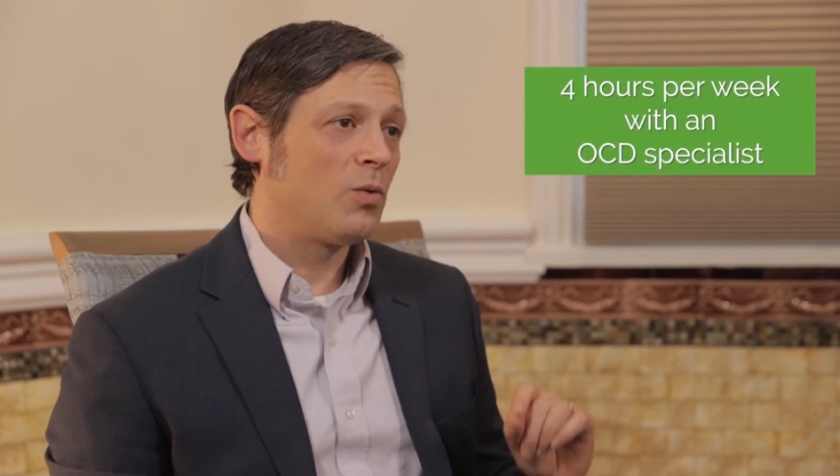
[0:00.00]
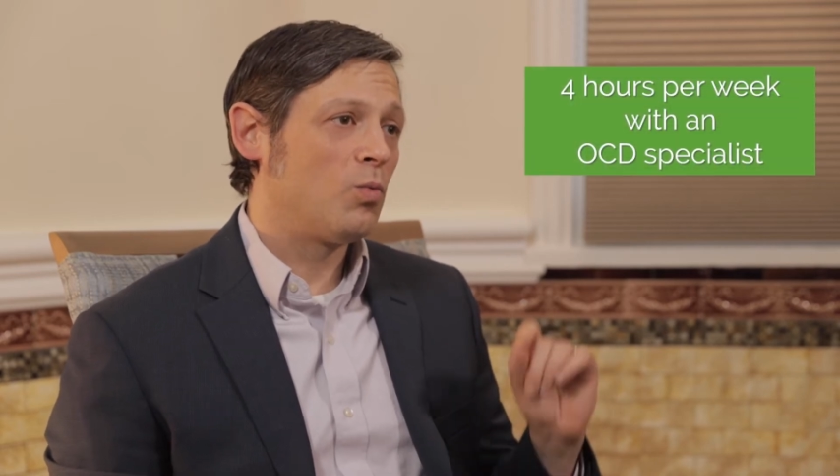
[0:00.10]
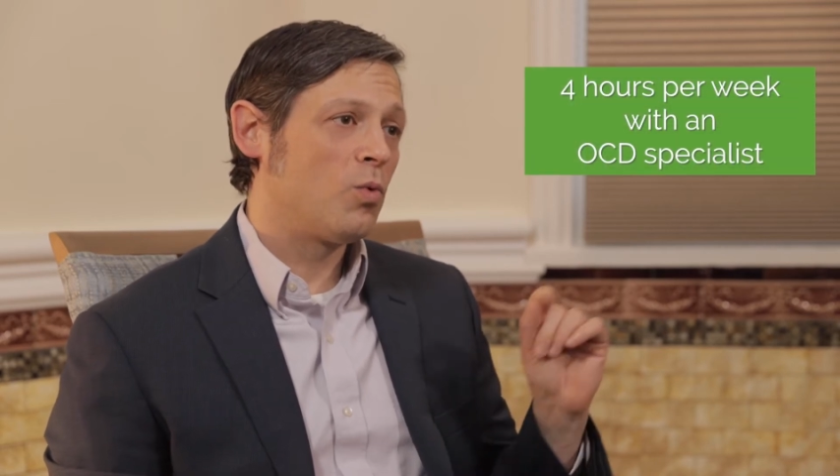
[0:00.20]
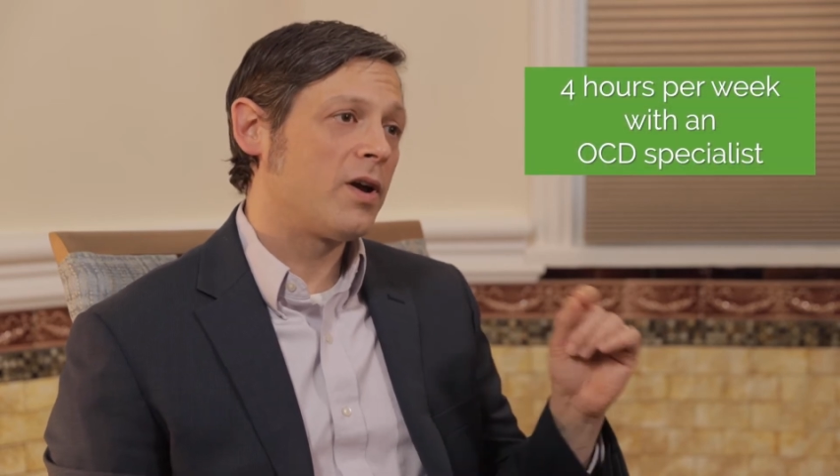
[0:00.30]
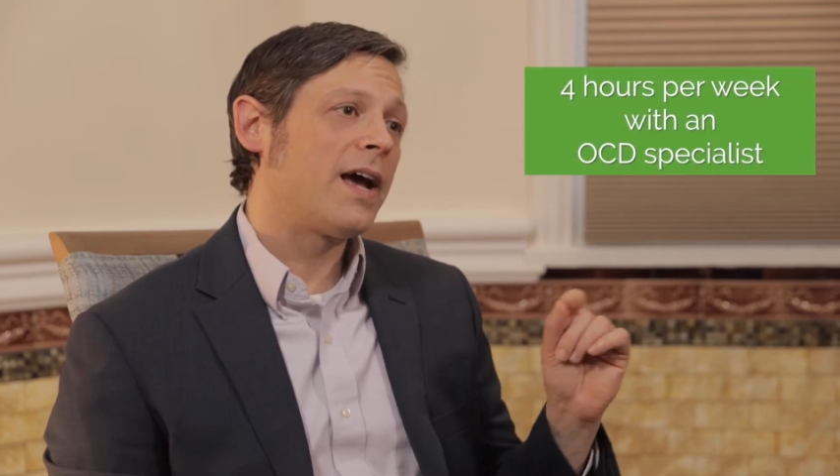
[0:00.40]

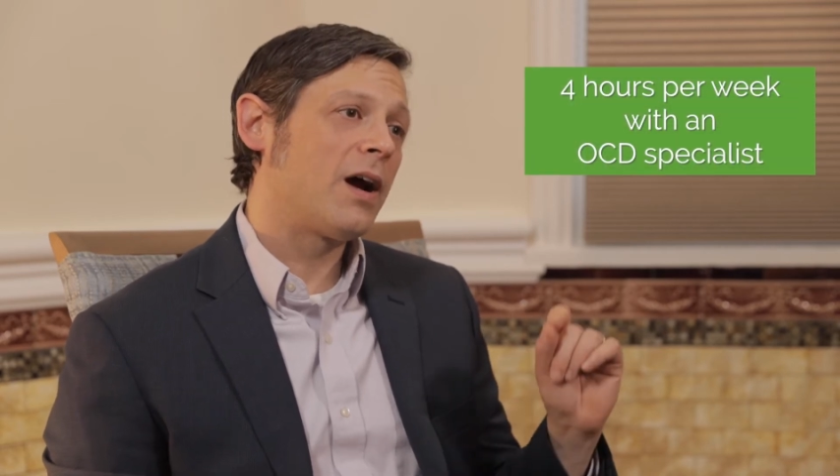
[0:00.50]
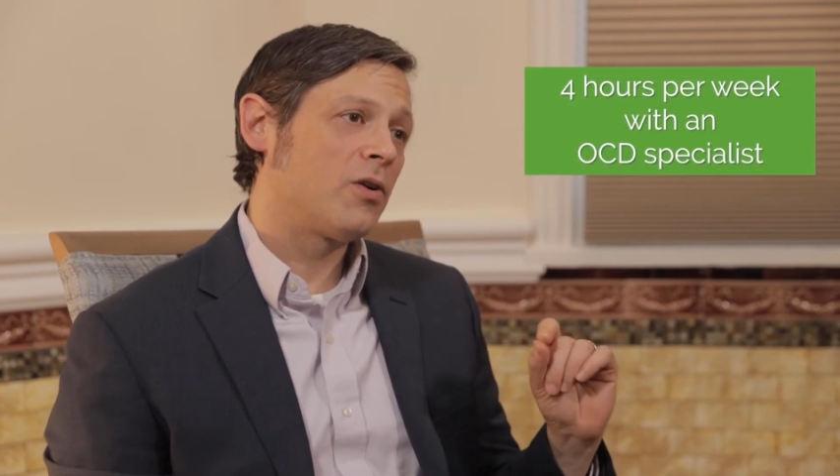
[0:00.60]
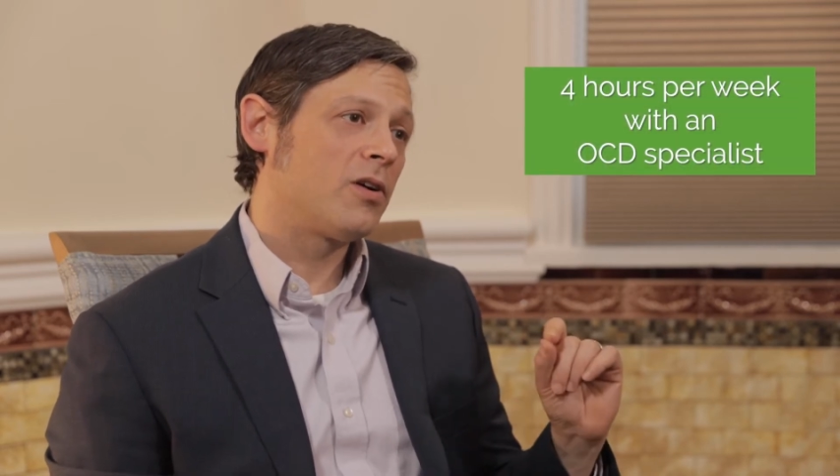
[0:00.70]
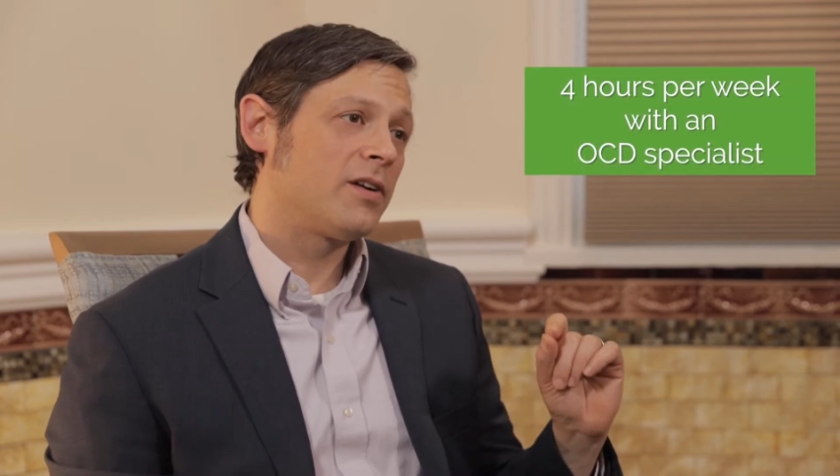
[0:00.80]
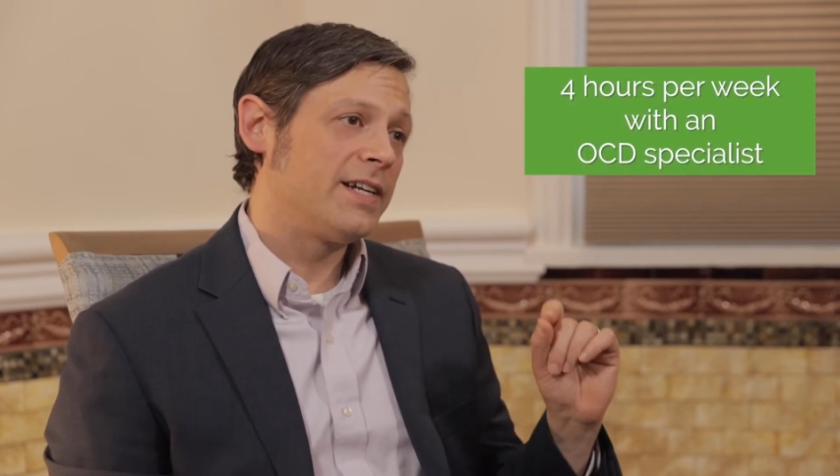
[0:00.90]
1
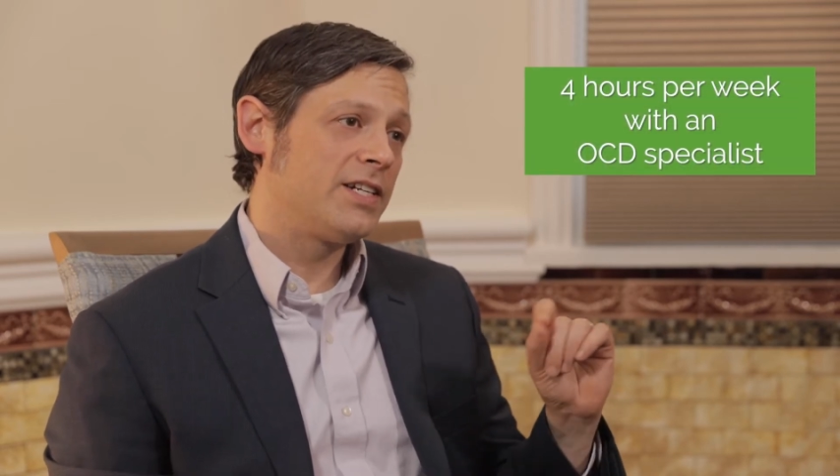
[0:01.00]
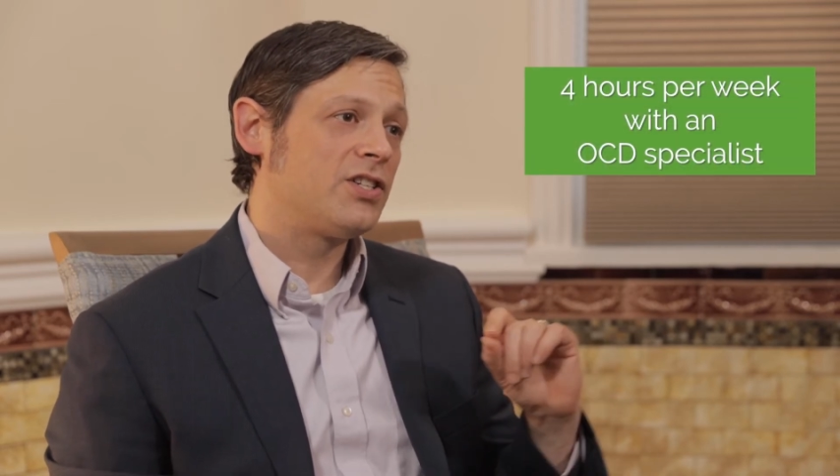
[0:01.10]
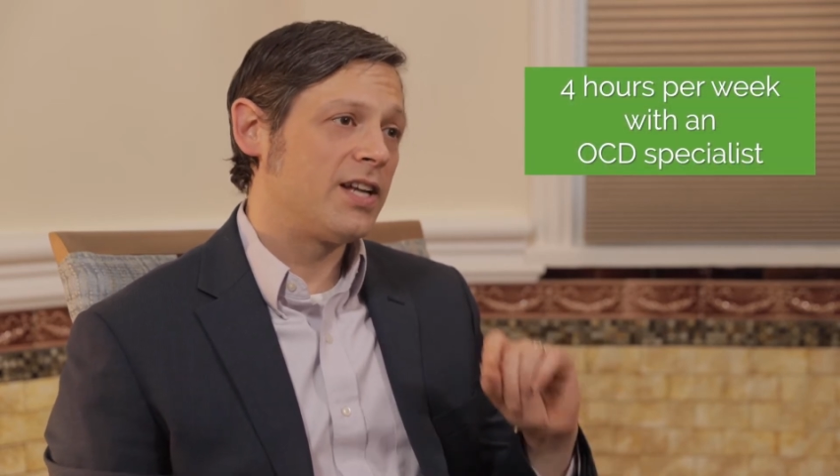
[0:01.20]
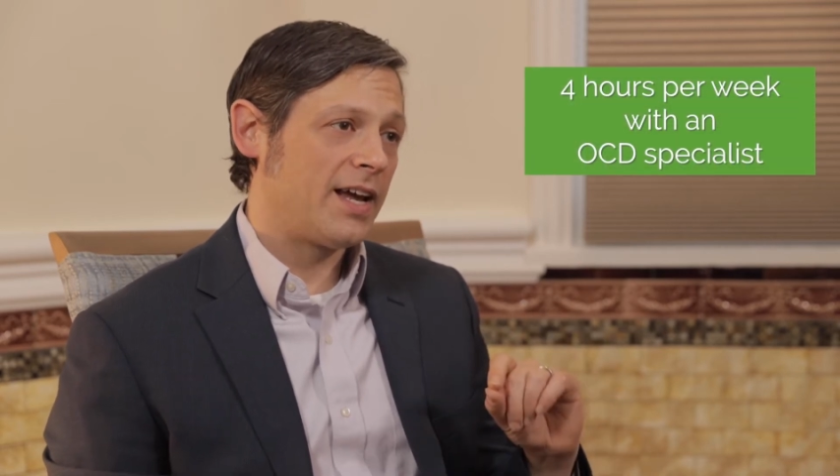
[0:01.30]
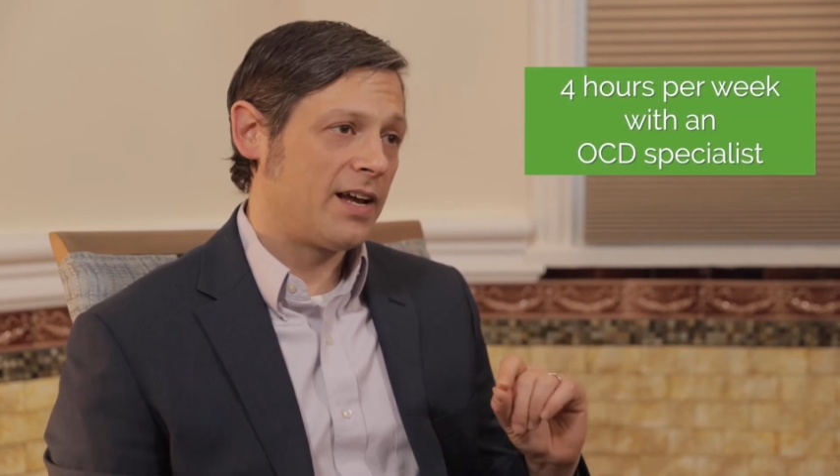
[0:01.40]
hour
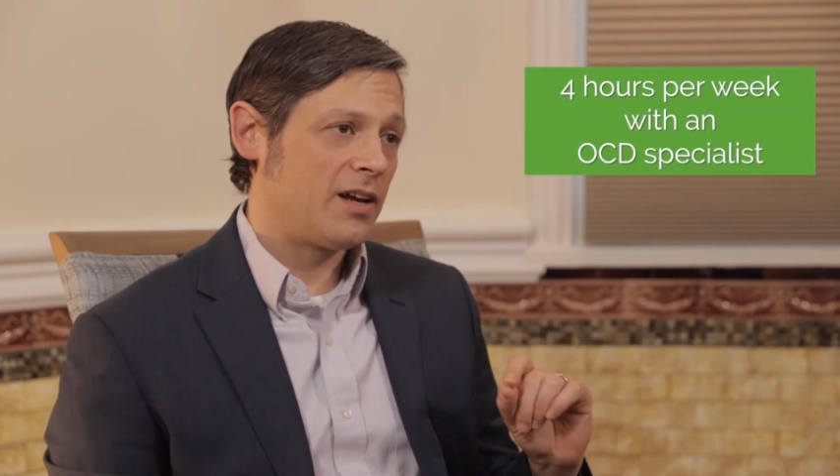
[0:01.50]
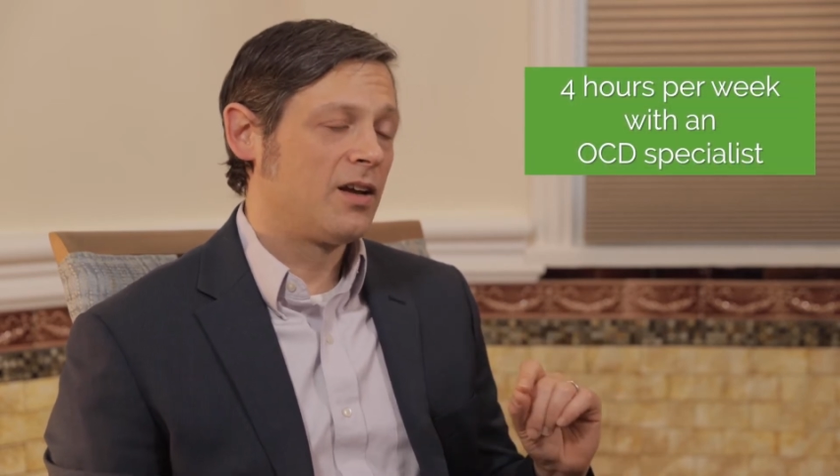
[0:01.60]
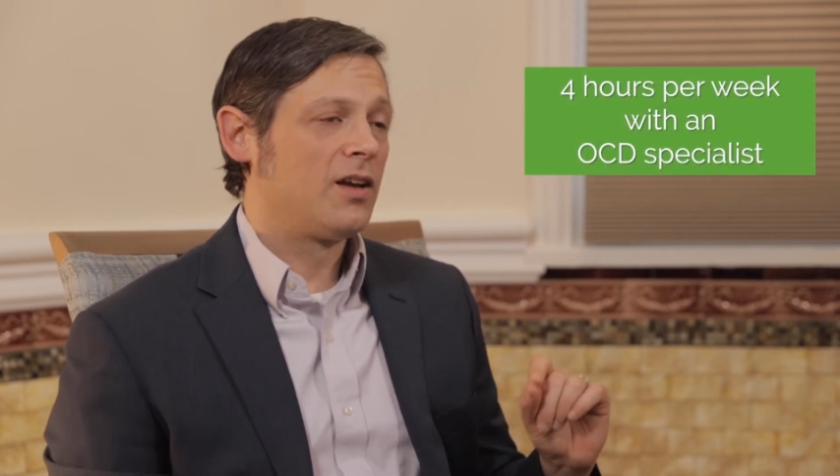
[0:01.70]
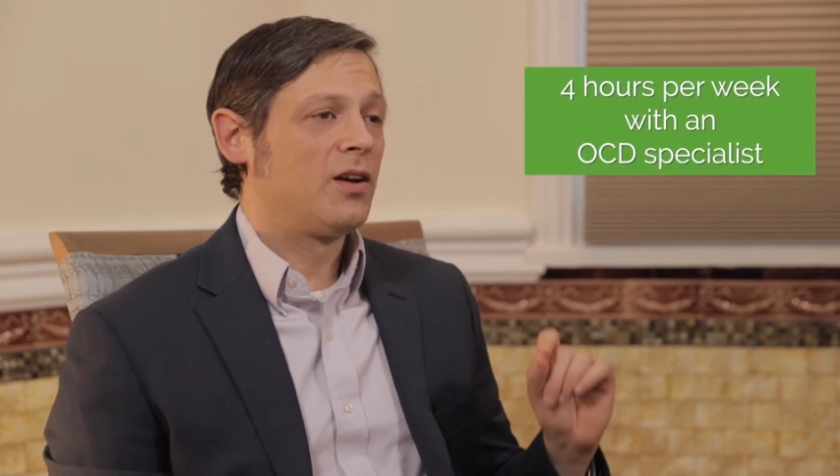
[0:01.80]
each day